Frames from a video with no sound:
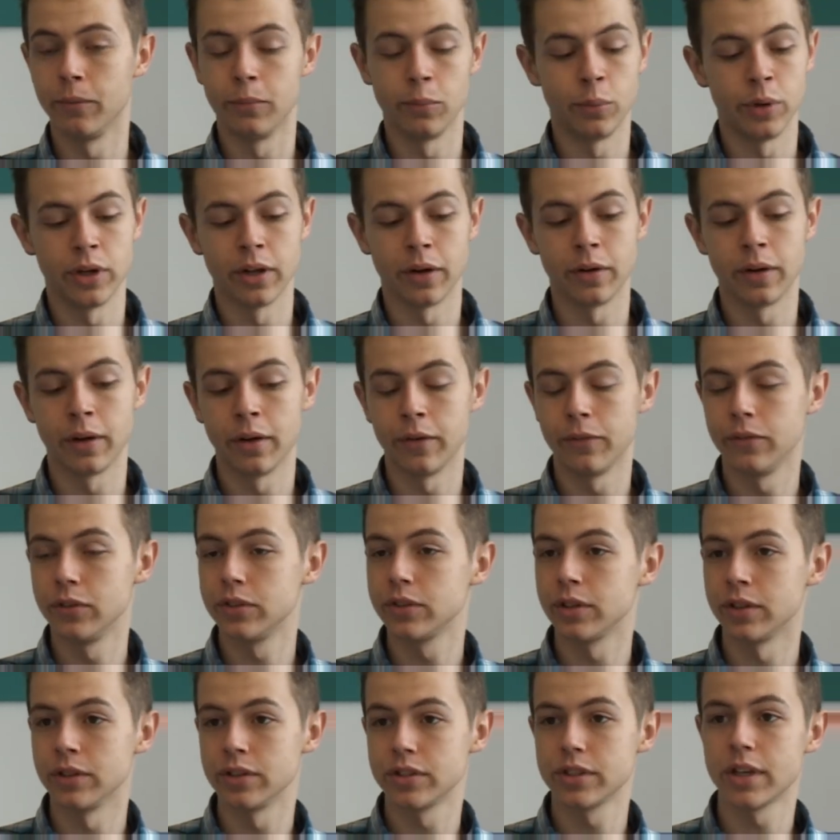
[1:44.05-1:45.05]
We don't know if it's
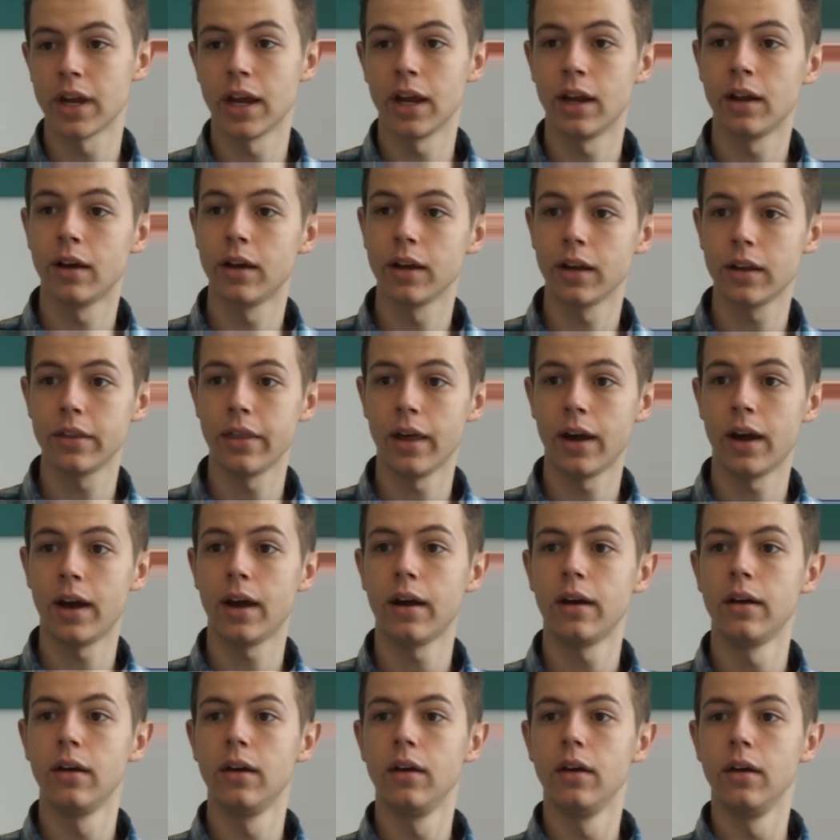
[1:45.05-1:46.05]
going to stay like
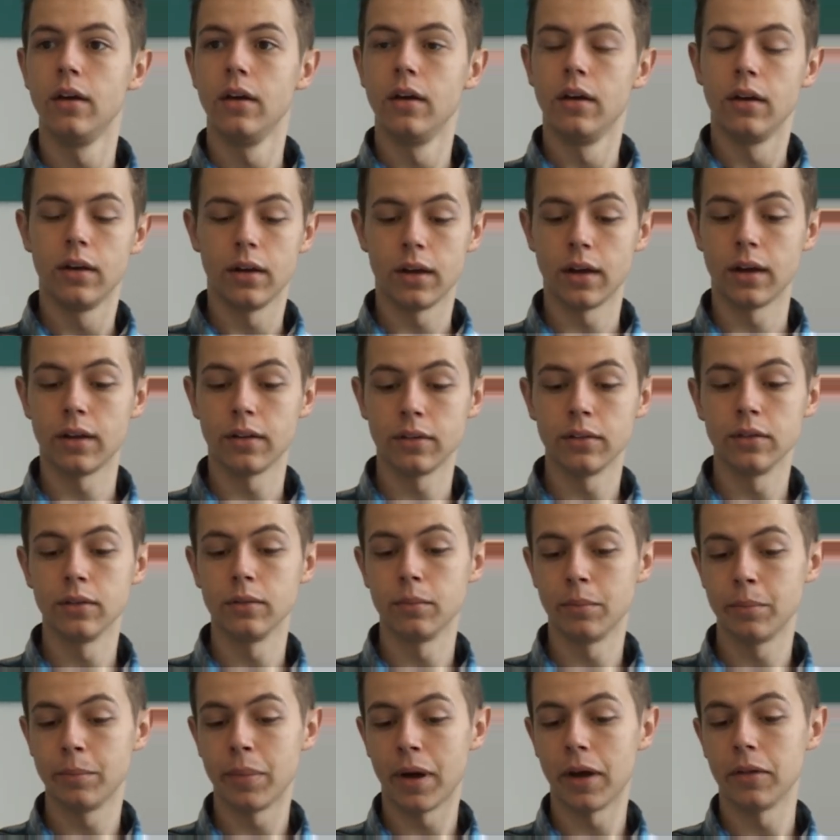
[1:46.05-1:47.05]
that,
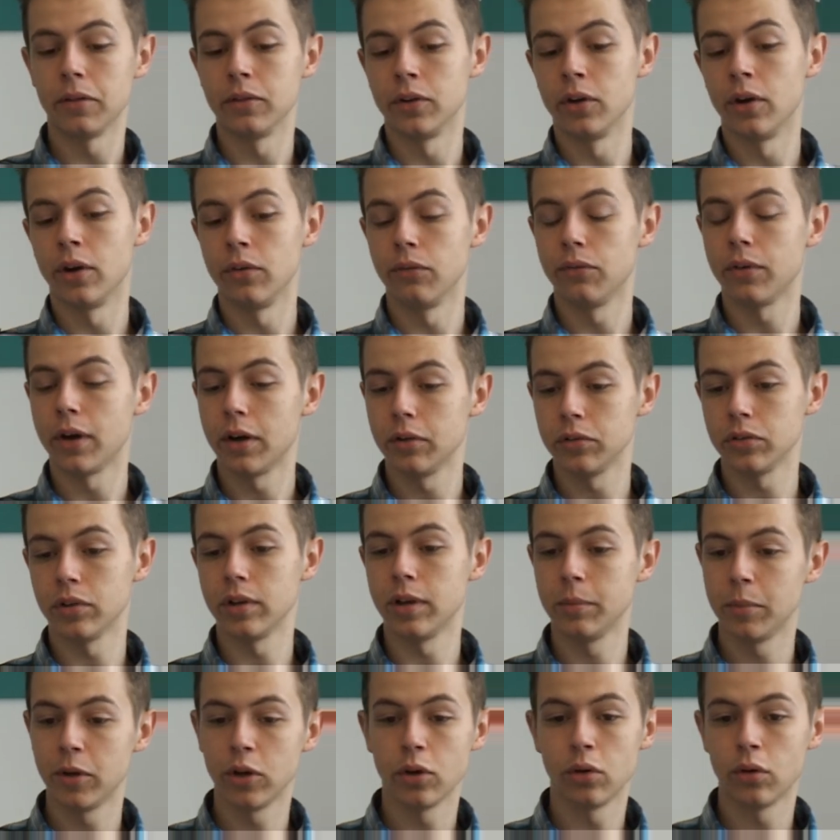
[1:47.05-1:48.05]
about the 9,000
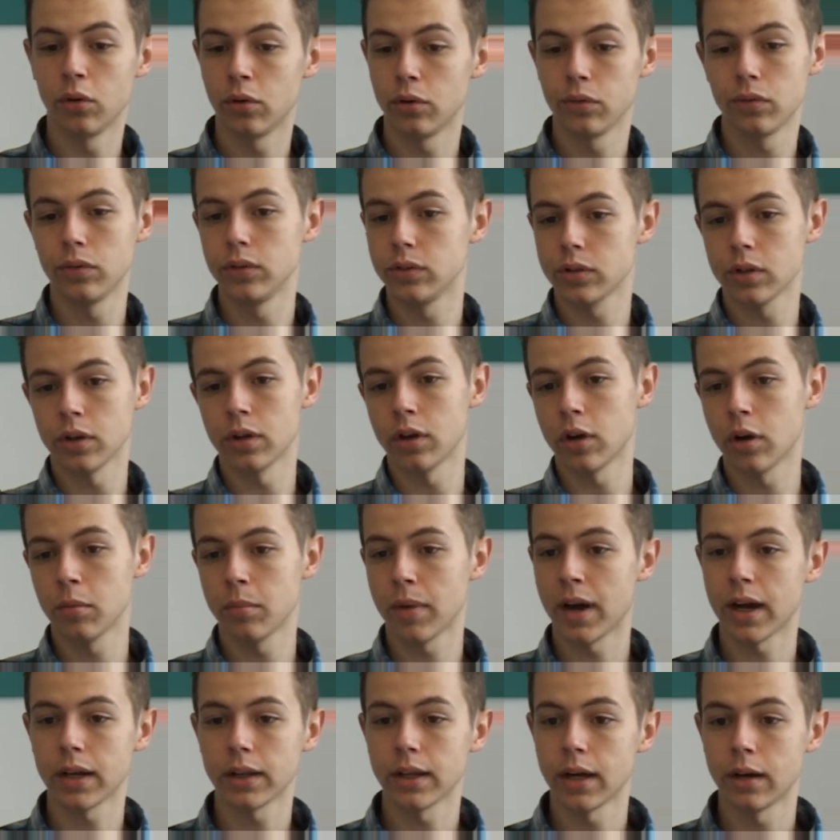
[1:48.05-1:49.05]
limit, or if it's going to go
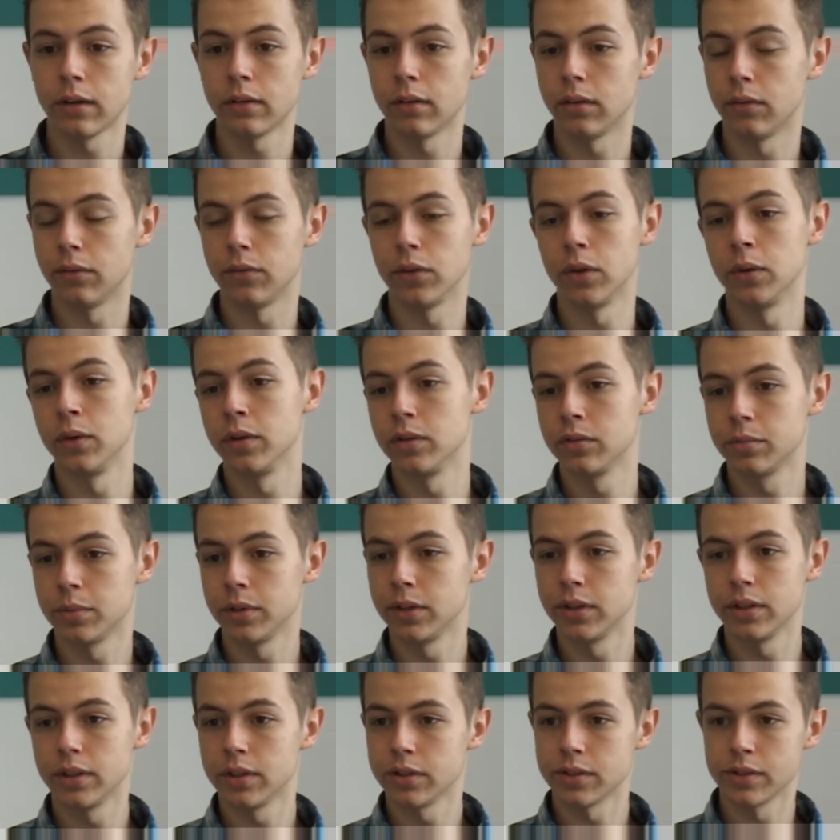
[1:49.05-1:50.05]
back down in a few years.
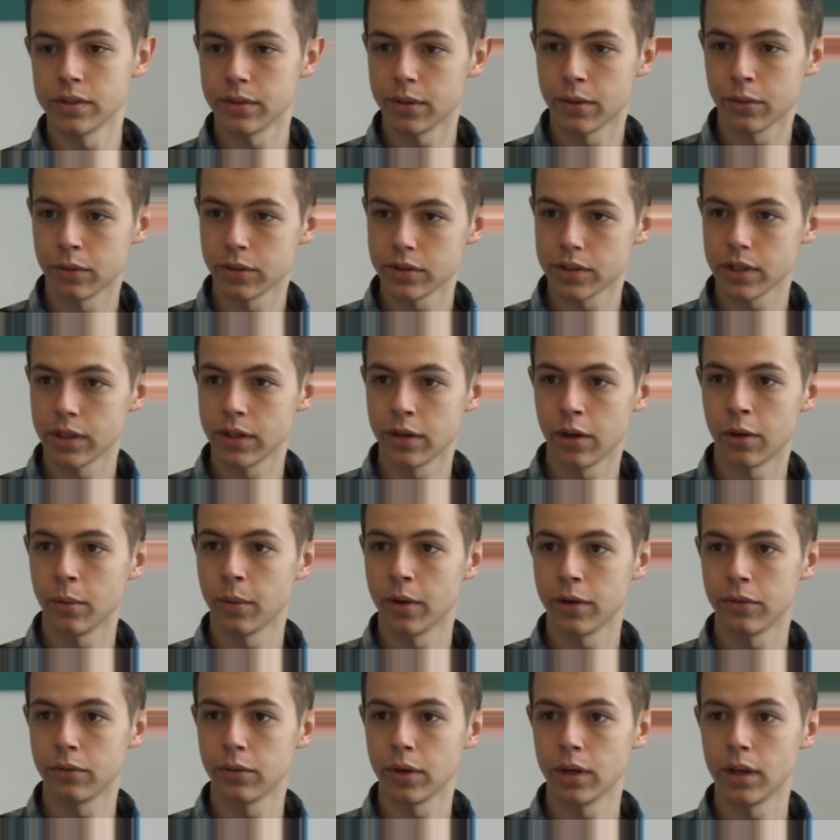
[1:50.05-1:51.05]
There's honestly no
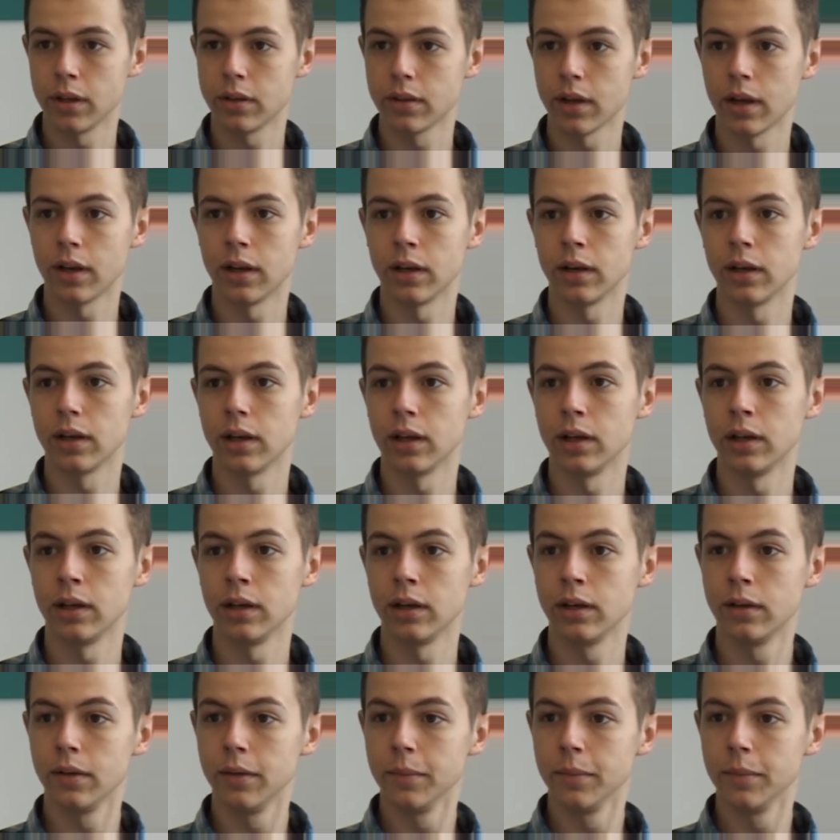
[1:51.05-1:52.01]
way of really telling clearly.